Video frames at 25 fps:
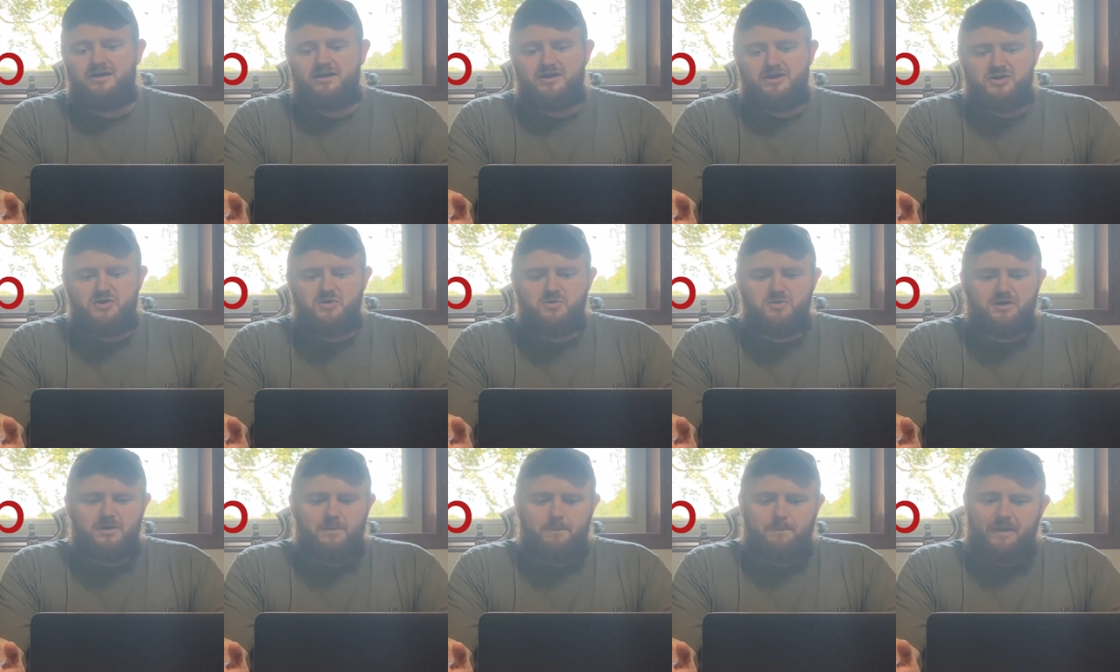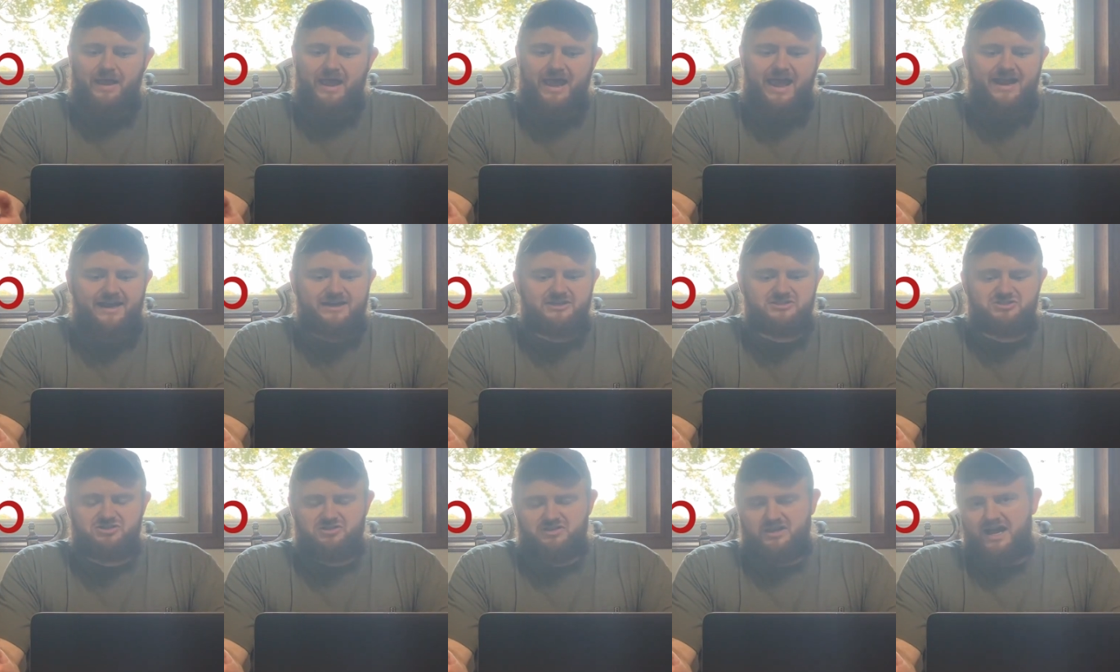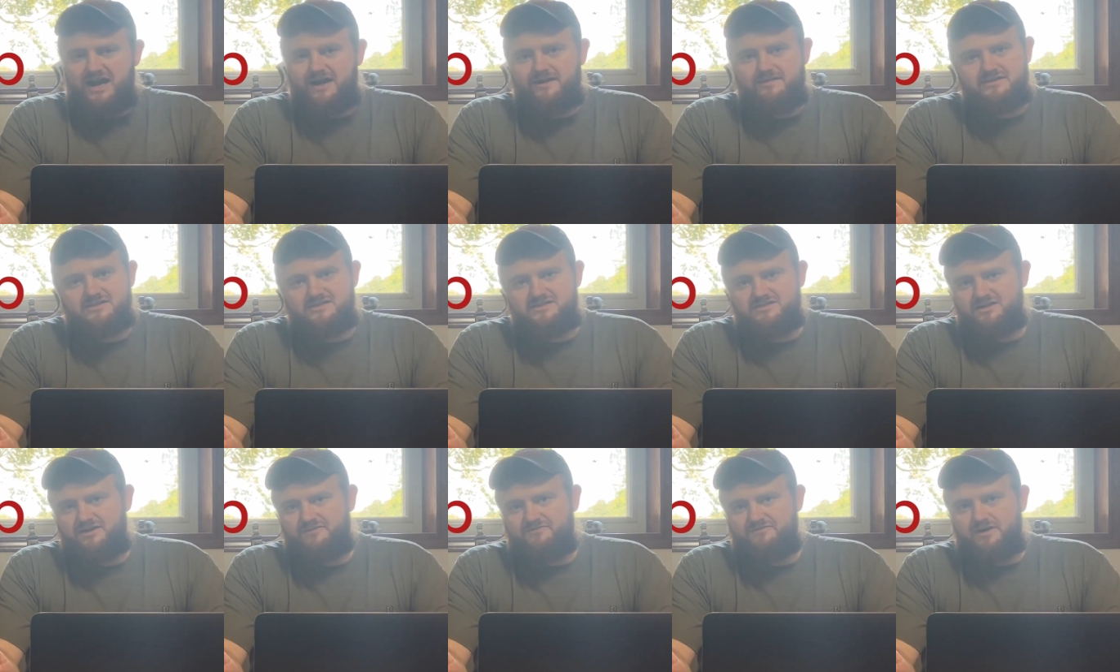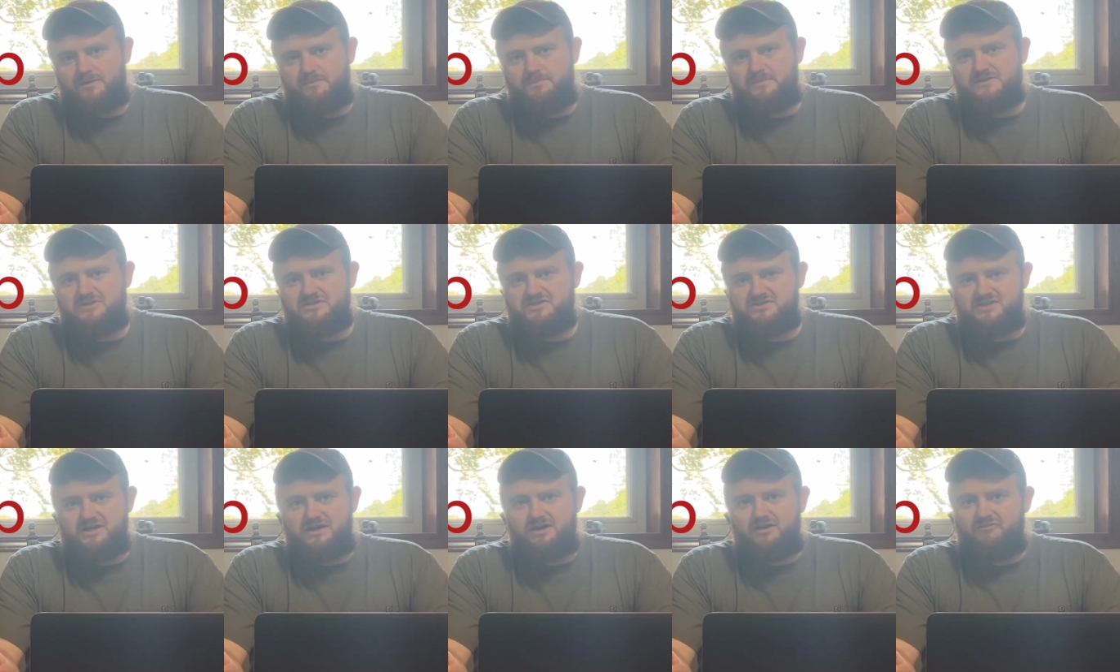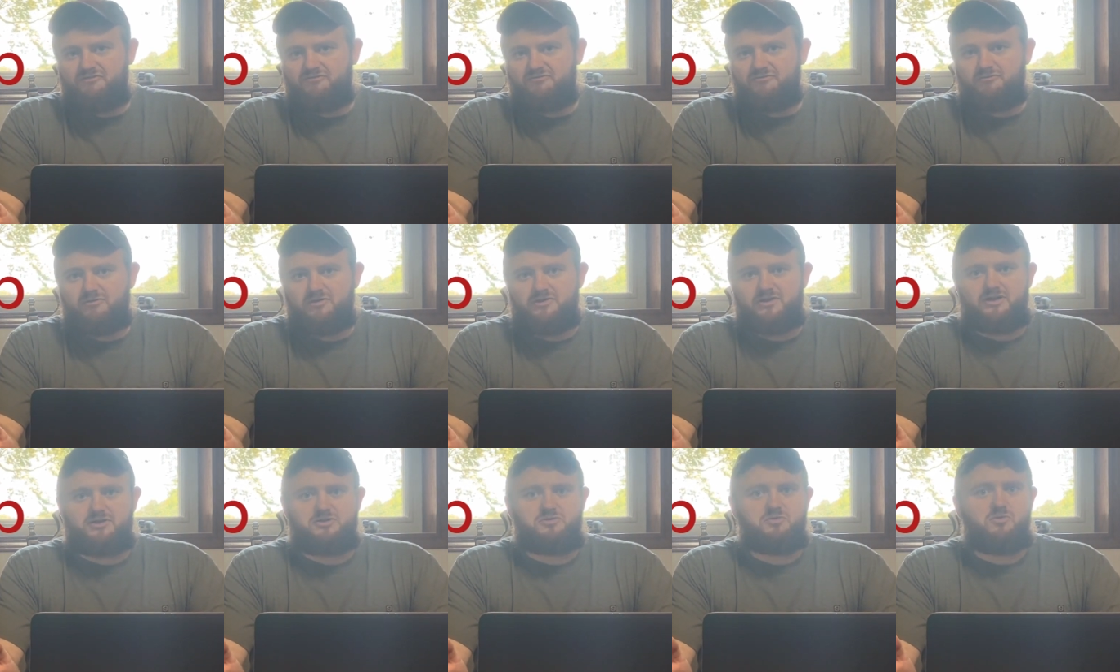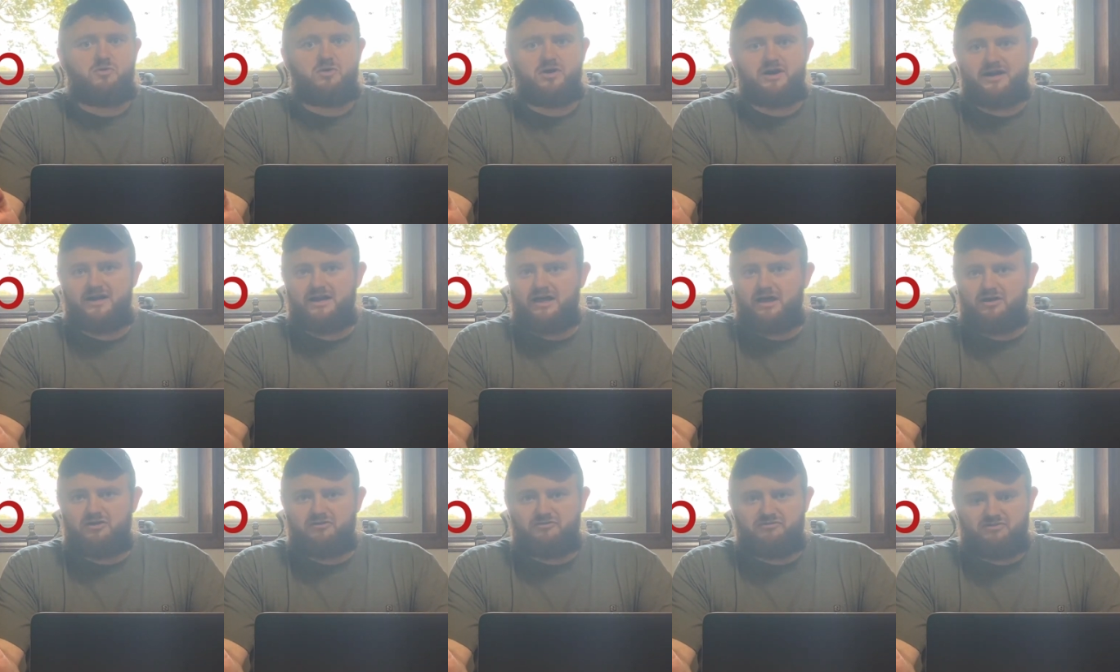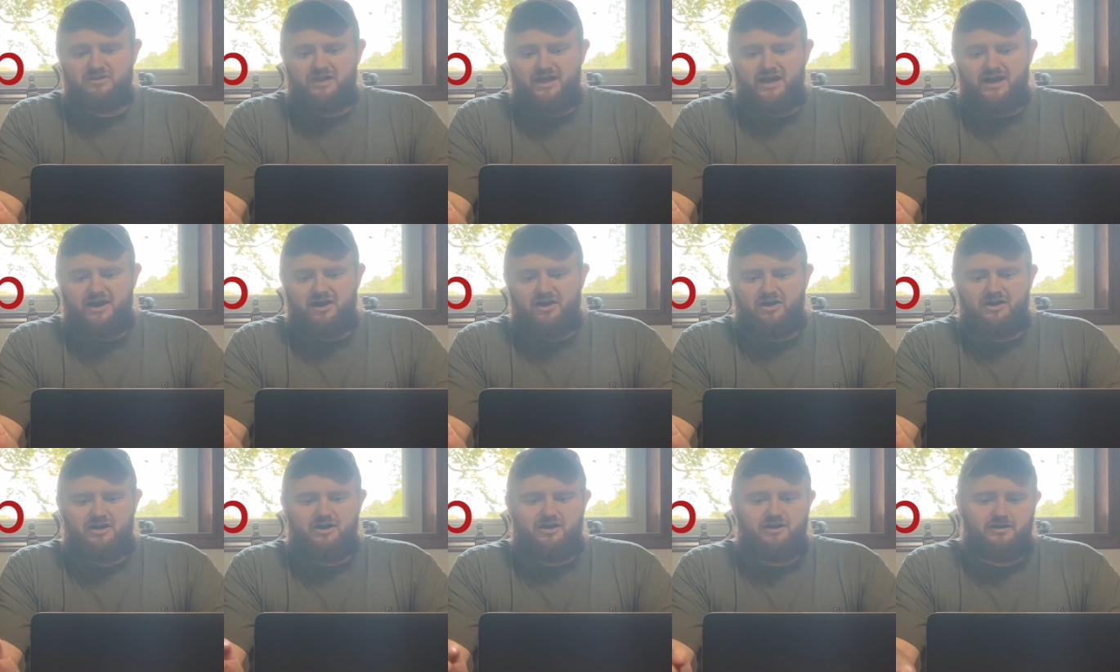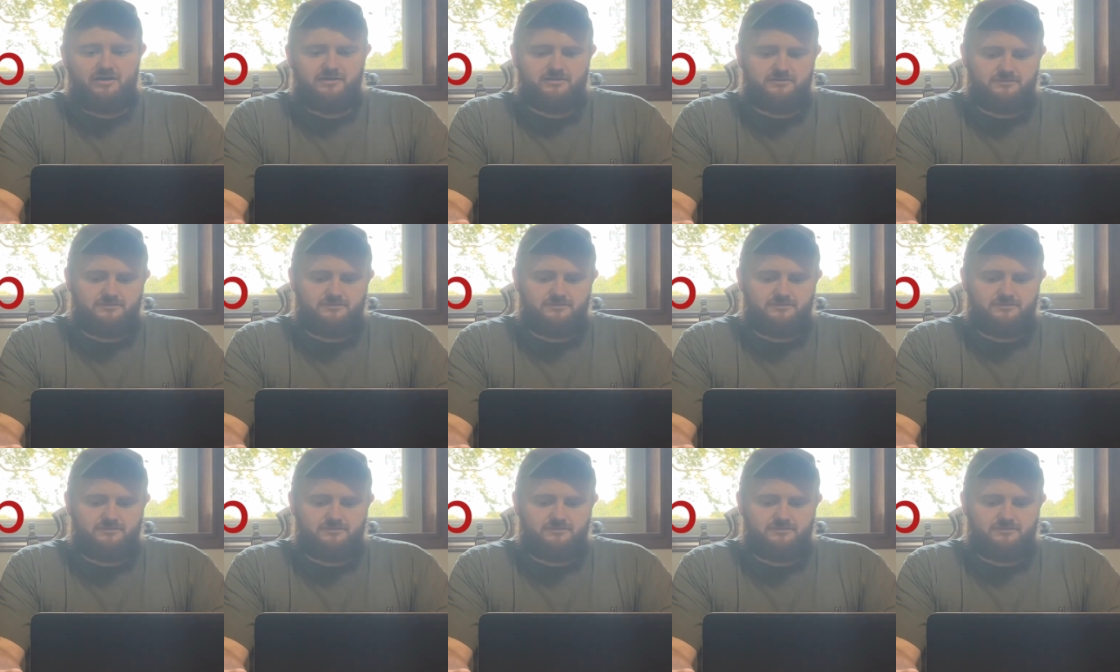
You can package a lot of this stuff up yourself with a $20 flat iron.